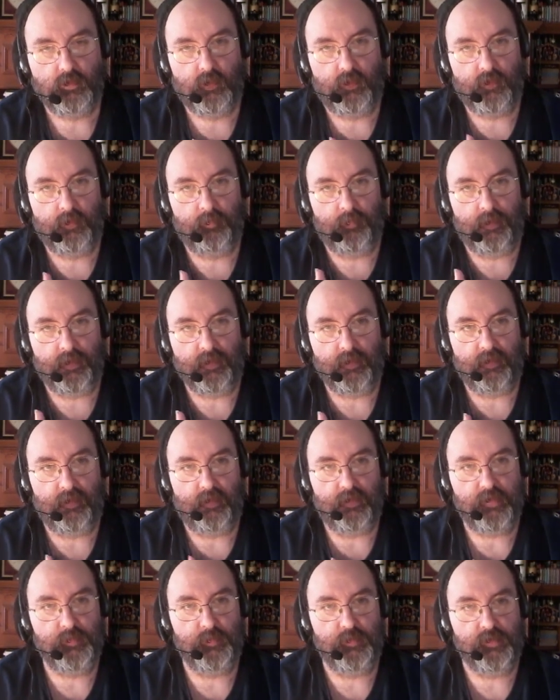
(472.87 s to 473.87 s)
and make
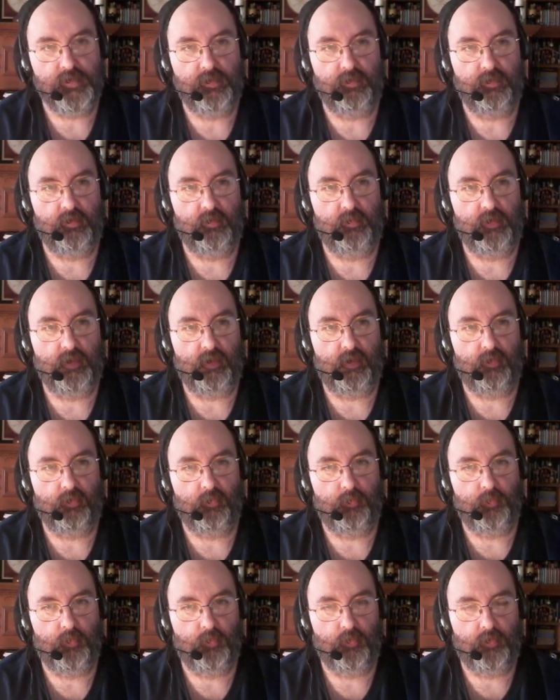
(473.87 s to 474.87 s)
announcements through the Beyond
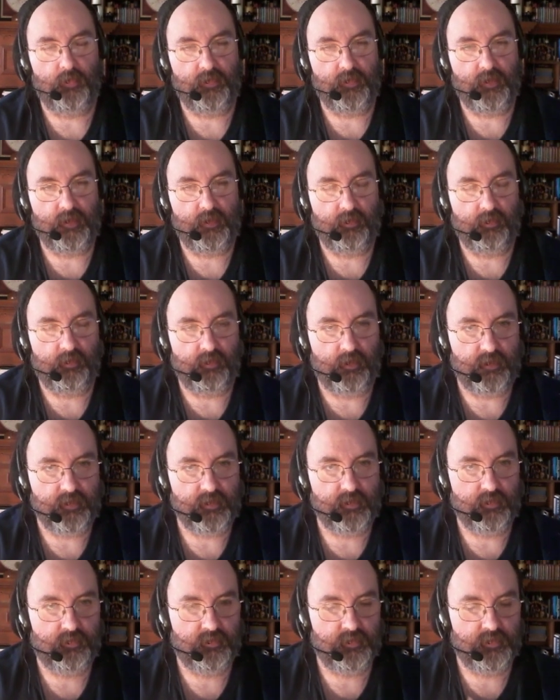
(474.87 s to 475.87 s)
Report and that that
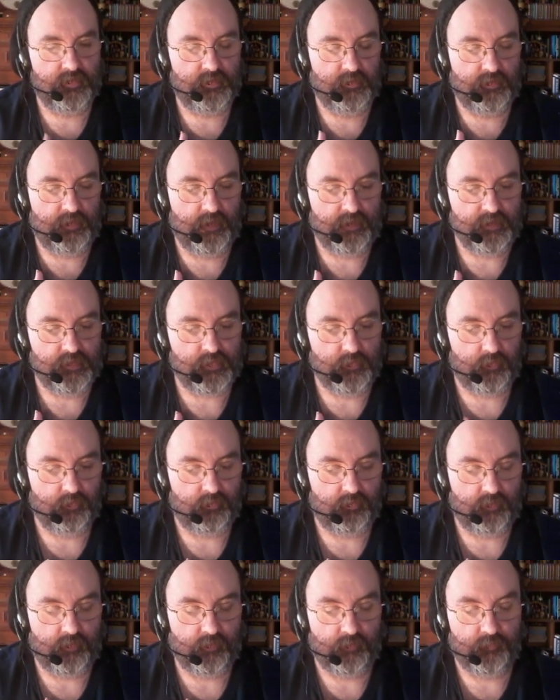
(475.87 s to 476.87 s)
that sort of
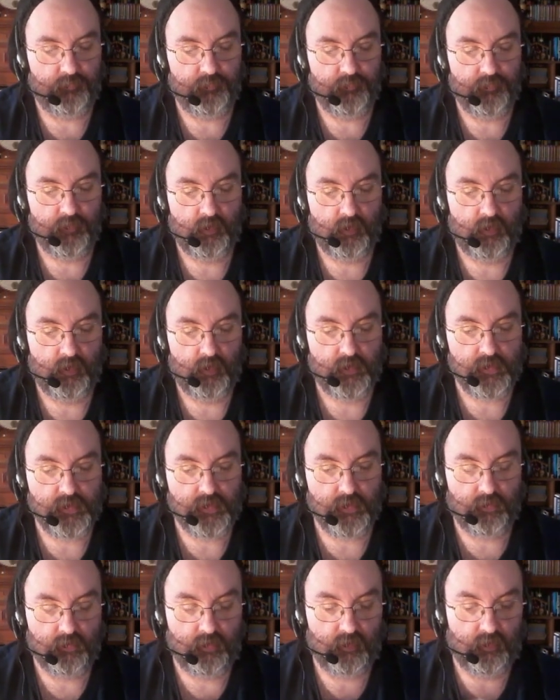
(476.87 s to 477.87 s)
thing,
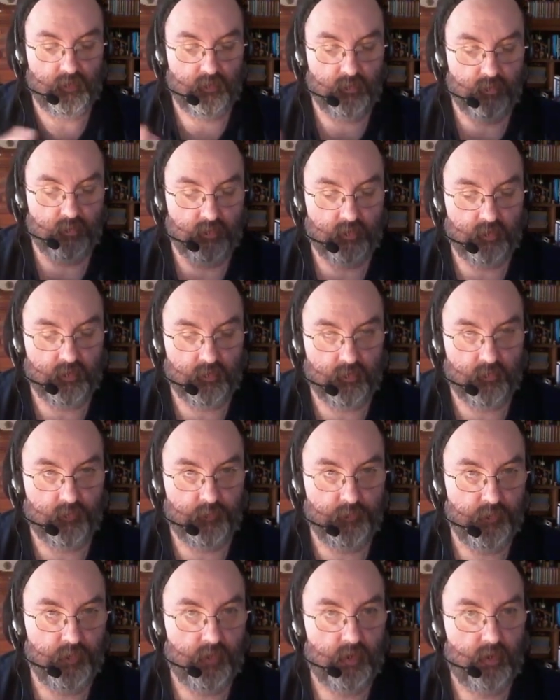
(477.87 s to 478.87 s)
so that you'll know.
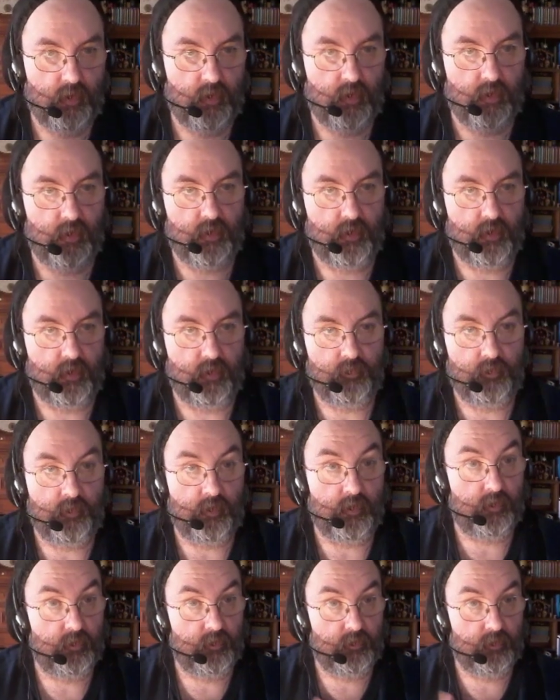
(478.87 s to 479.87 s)
Uh,
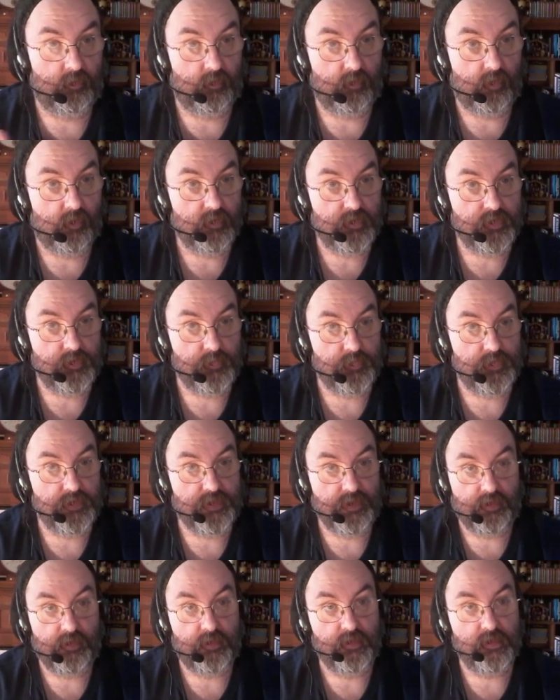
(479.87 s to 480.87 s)
now that there are some
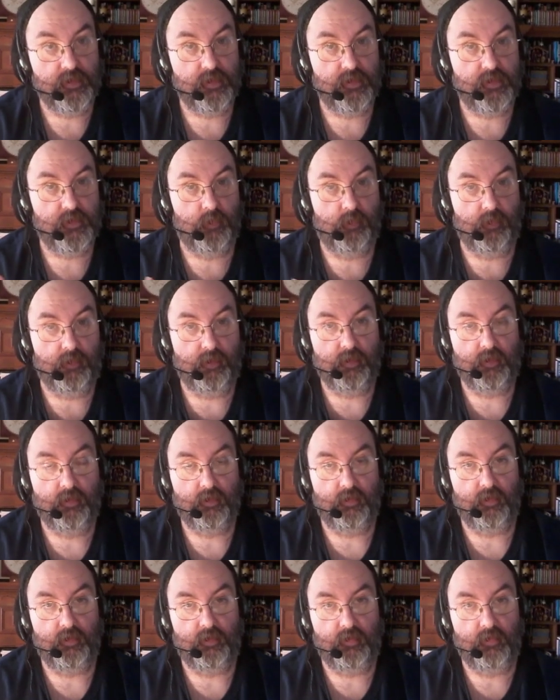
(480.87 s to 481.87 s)
sales this
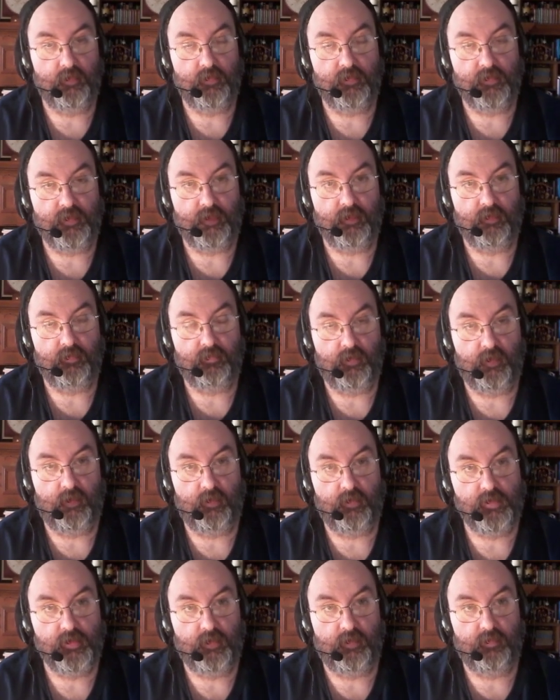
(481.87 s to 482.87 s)
week that you can take
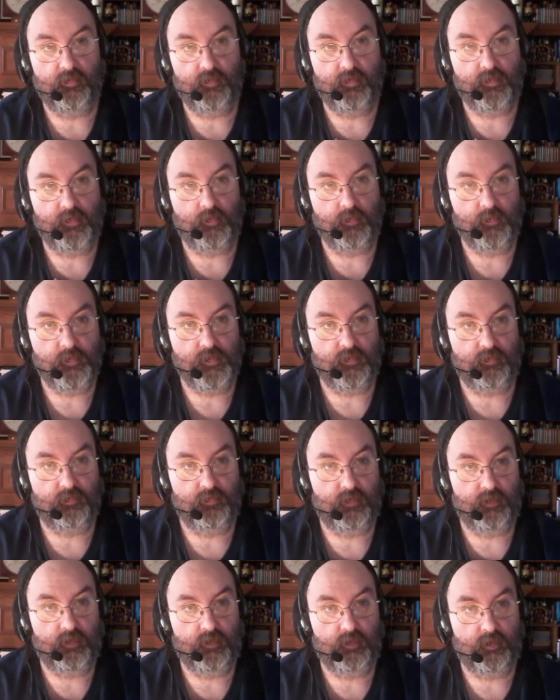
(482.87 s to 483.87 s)
advantage of in terms
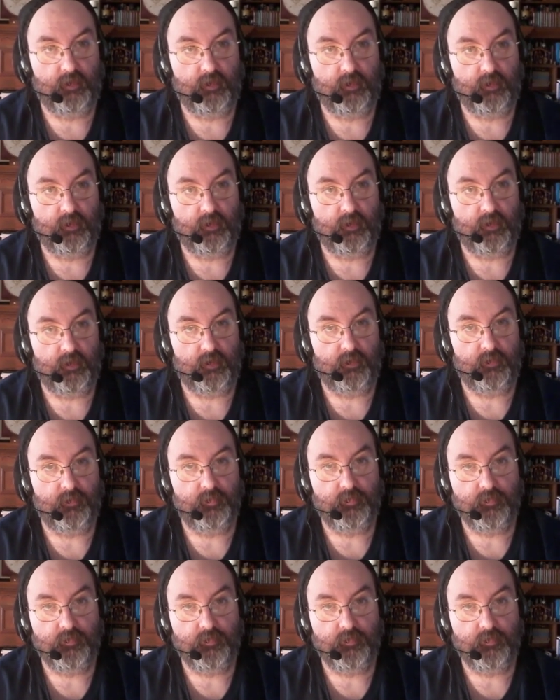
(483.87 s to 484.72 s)
of the uh, uh,